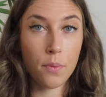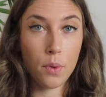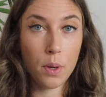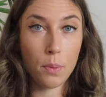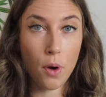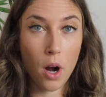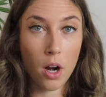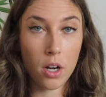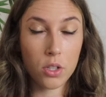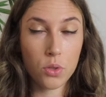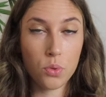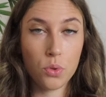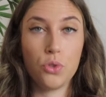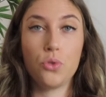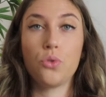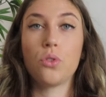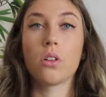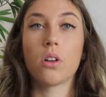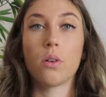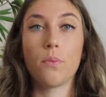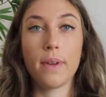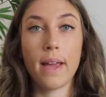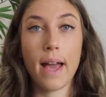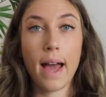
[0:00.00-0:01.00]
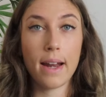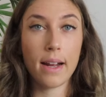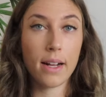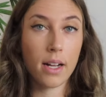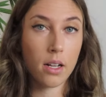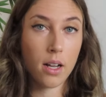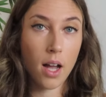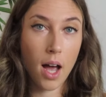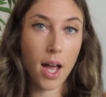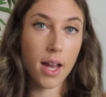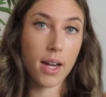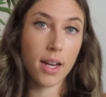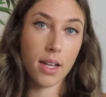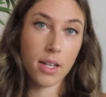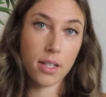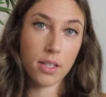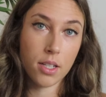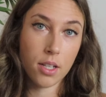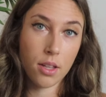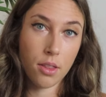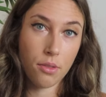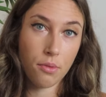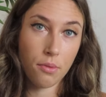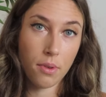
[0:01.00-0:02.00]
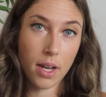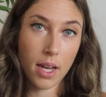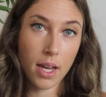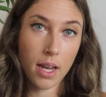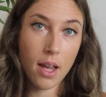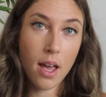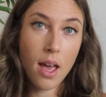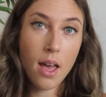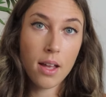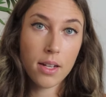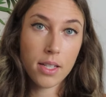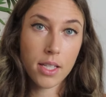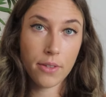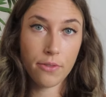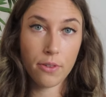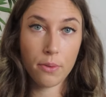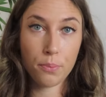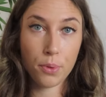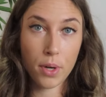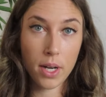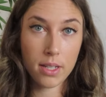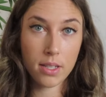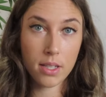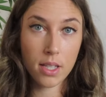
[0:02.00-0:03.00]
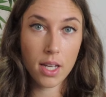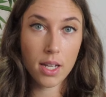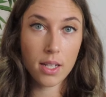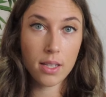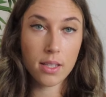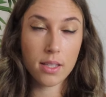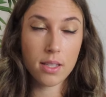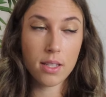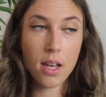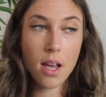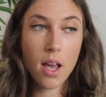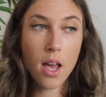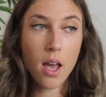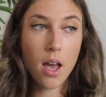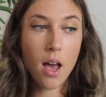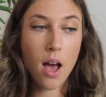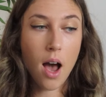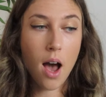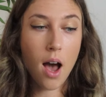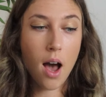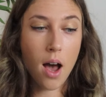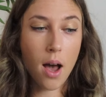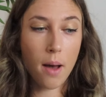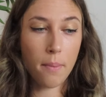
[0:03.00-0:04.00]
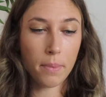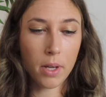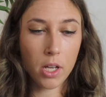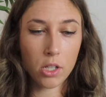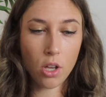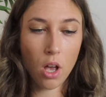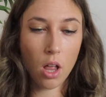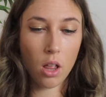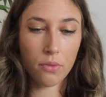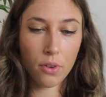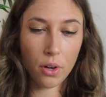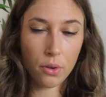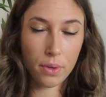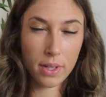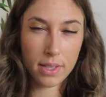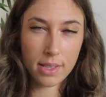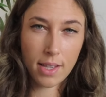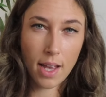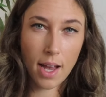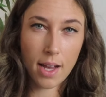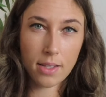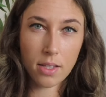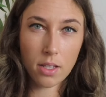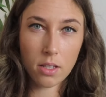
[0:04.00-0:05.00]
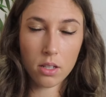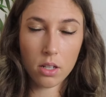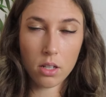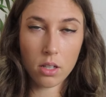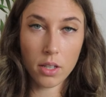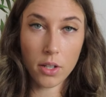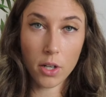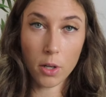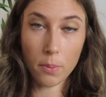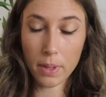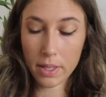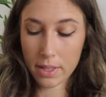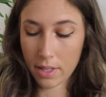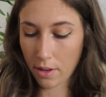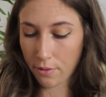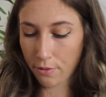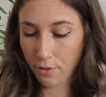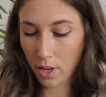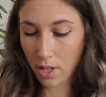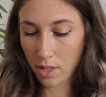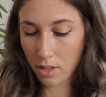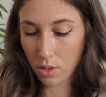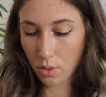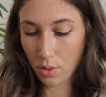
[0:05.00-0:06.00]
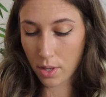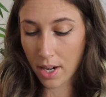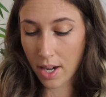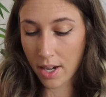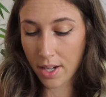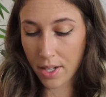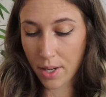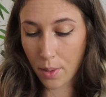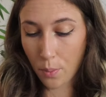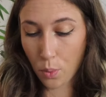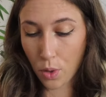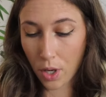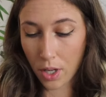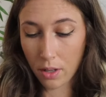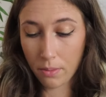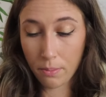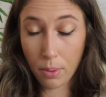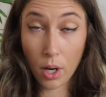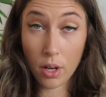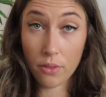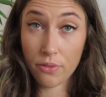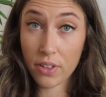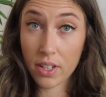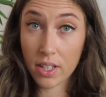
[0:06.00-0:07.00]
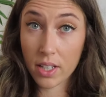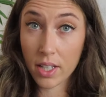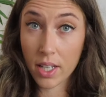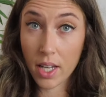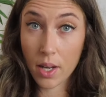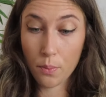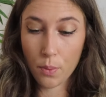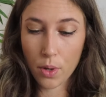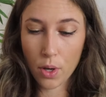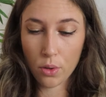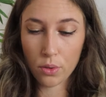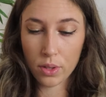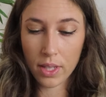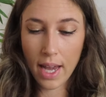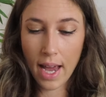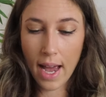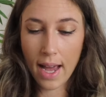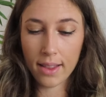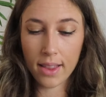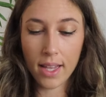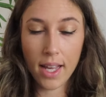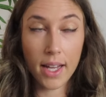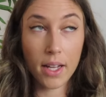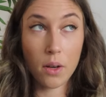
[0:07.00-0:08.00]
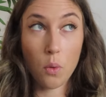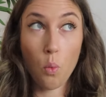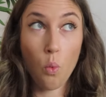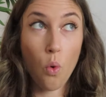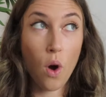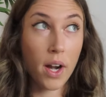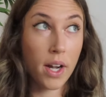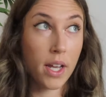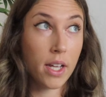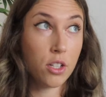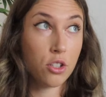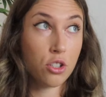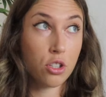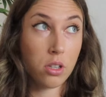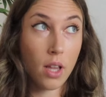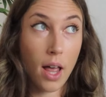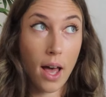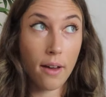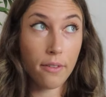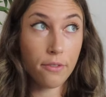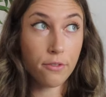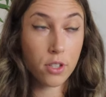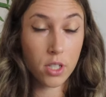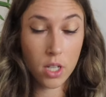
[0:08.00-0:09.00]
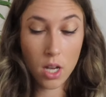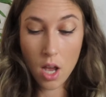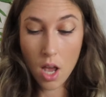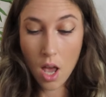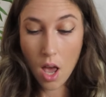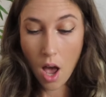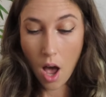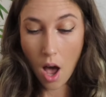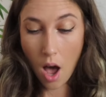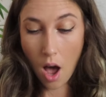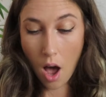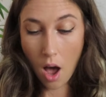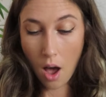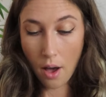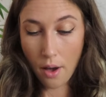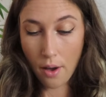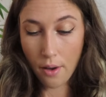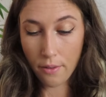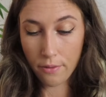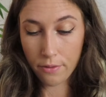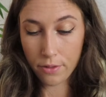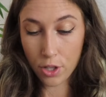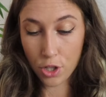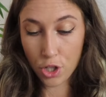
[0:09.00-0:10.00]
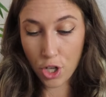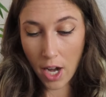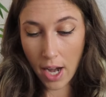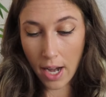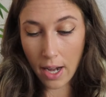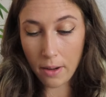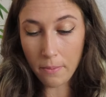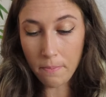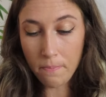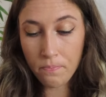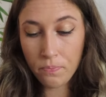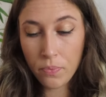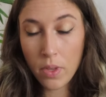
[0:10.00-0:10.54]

We brought it to a jeweler and we had it cut into 3 different bracelets because all of our wrist sizes are a little bit different, so it ended up working perfectly, and we only had like 1 inch left of the chain.